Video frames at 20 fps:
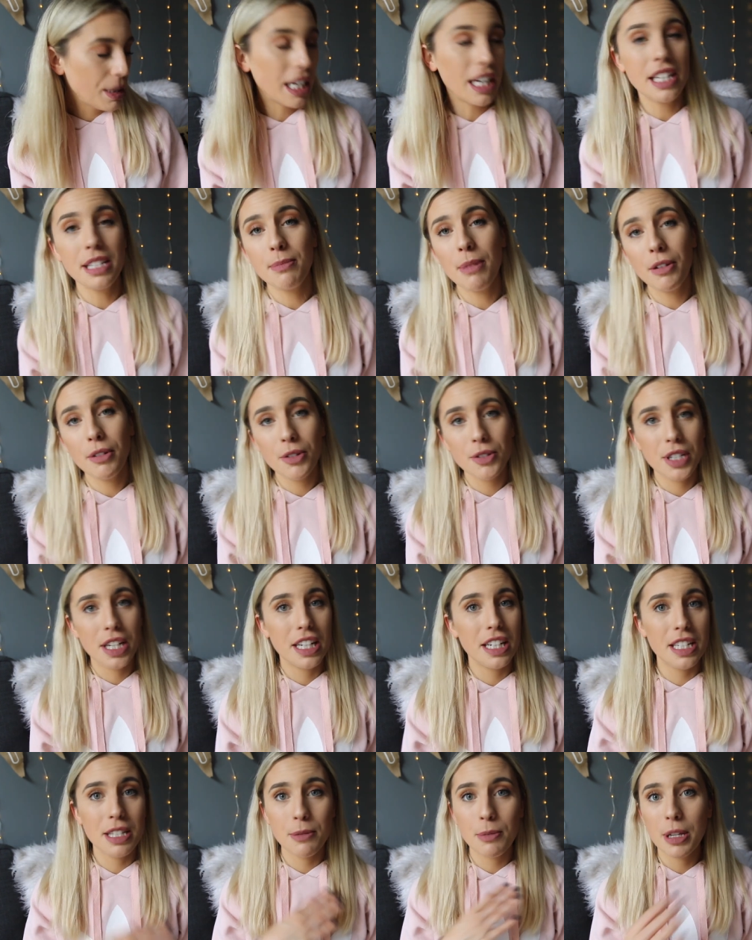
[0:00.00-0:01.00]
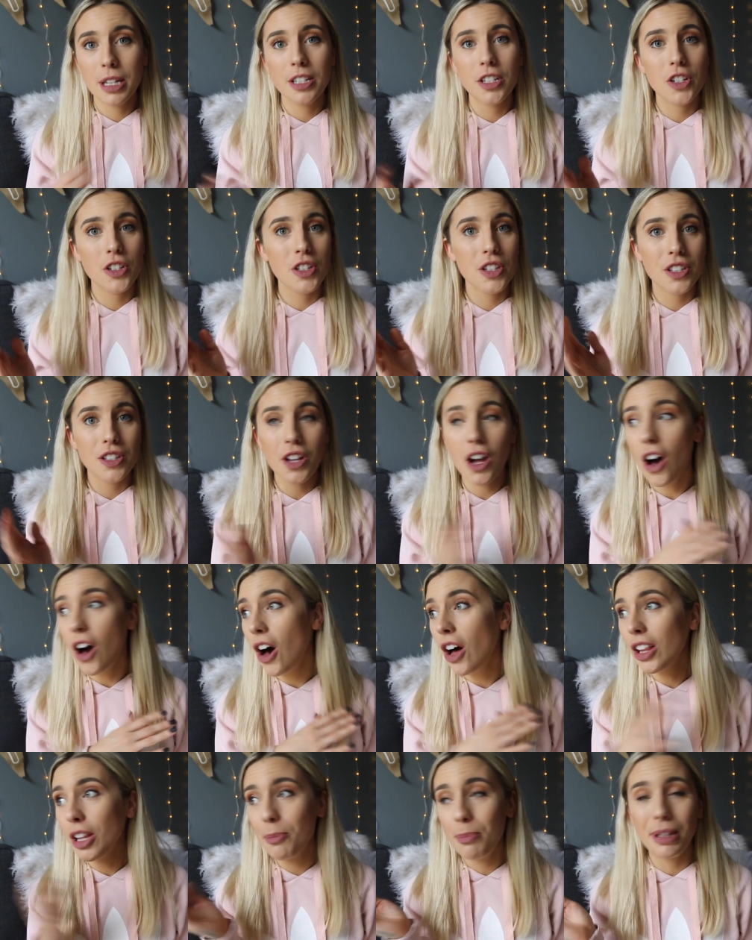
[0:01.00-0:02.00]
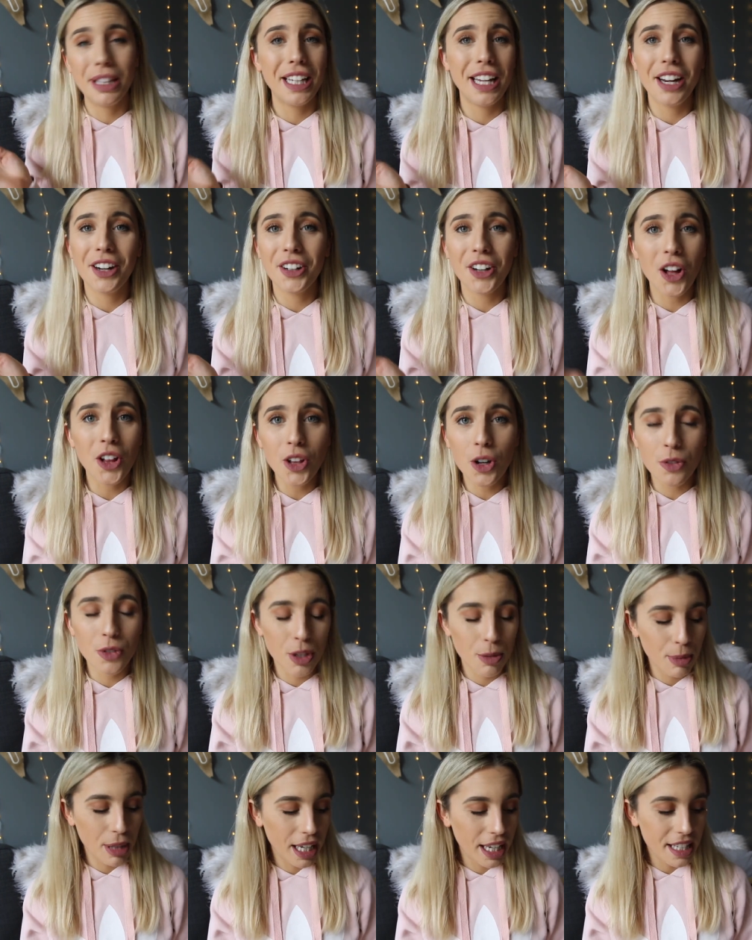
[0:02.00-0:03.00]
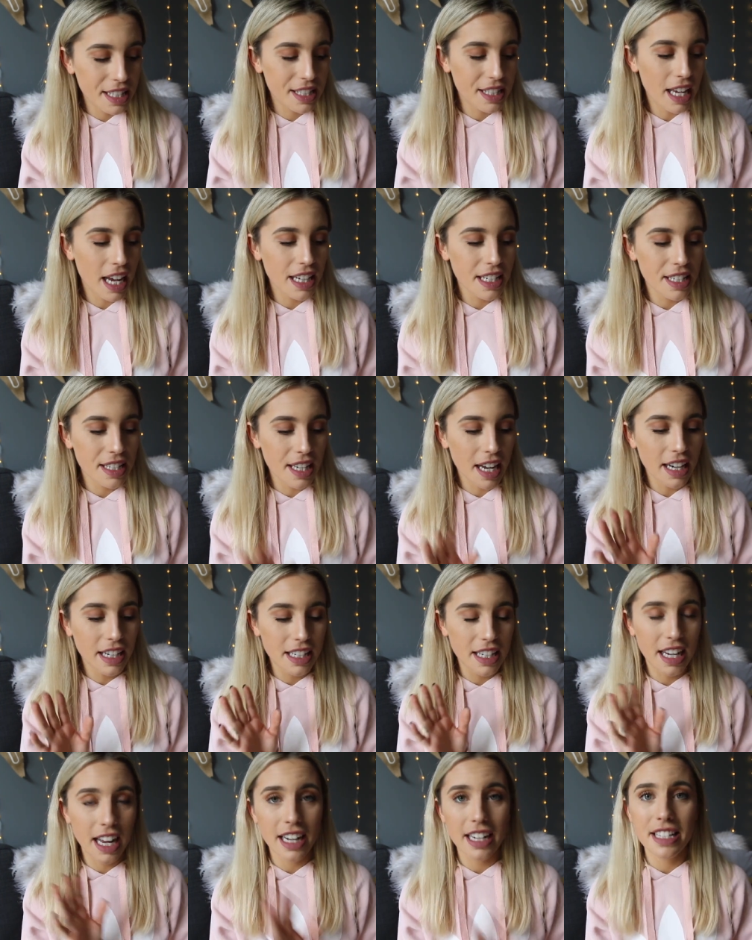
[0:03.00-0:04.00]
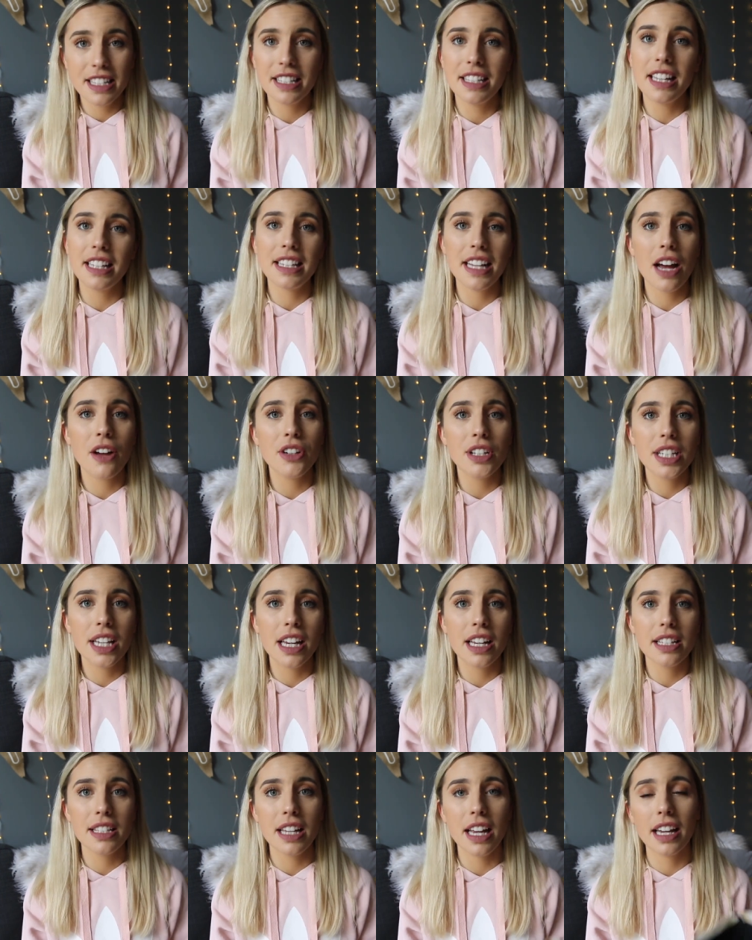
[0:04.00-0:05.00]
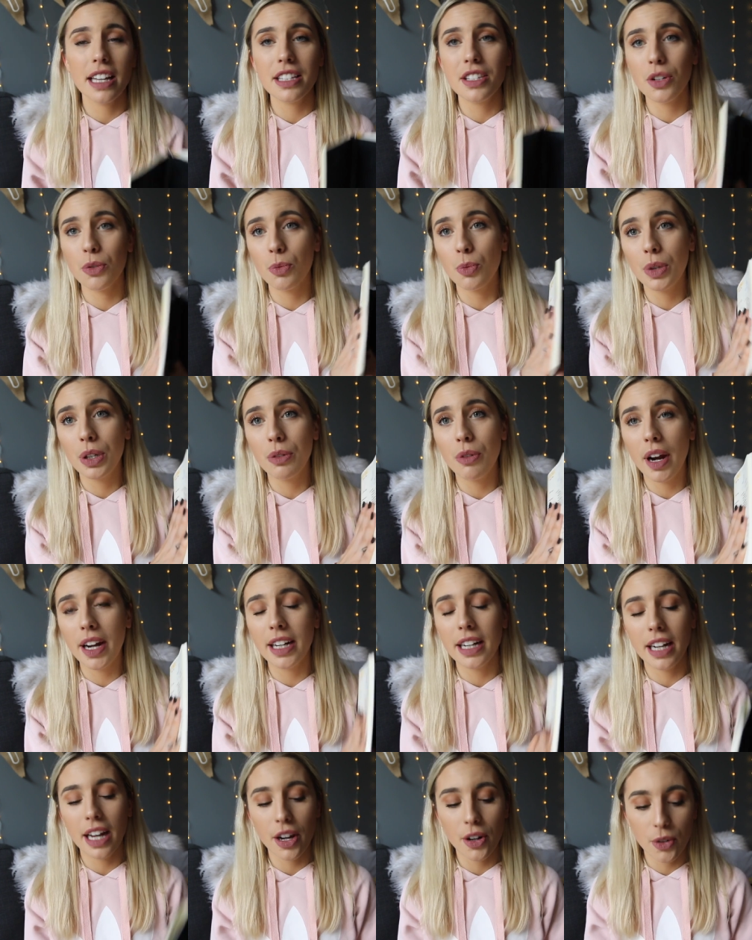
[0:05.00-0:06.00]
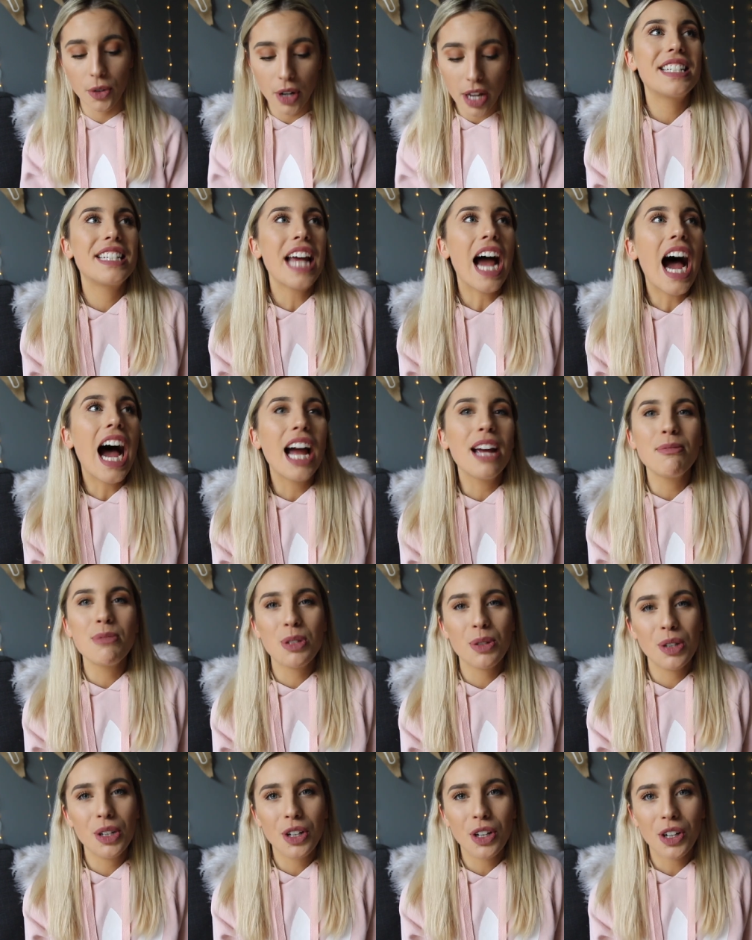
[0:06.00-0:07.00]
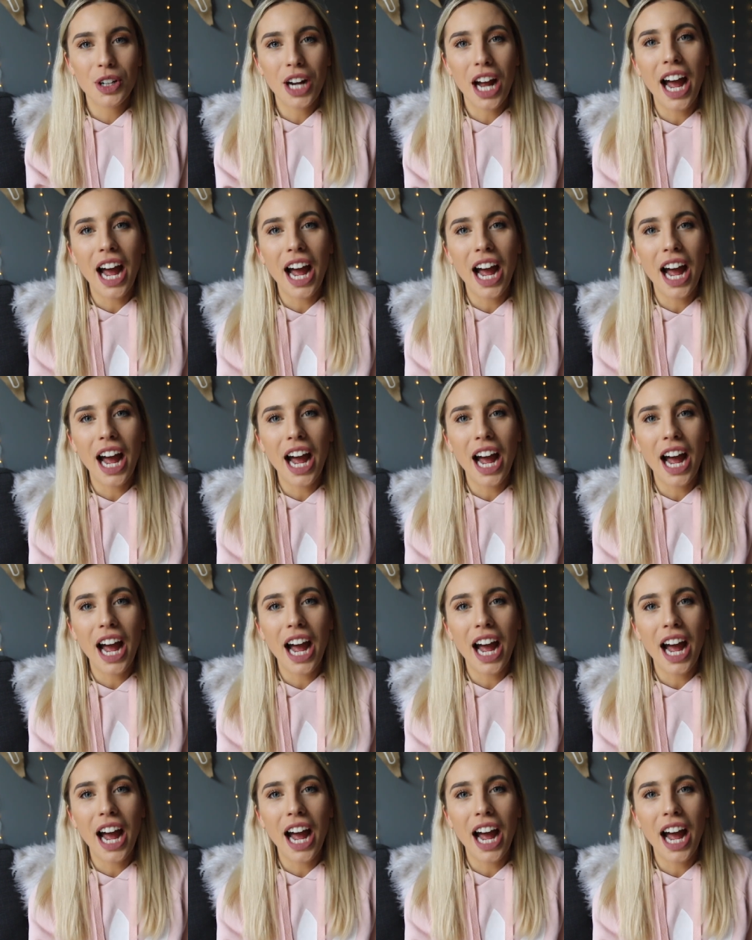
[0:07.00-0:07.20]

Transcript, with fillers: because my routine has been just all up in the air and all over the place, I decided to kind of sit down and take a second to rewrite it out. Times where you're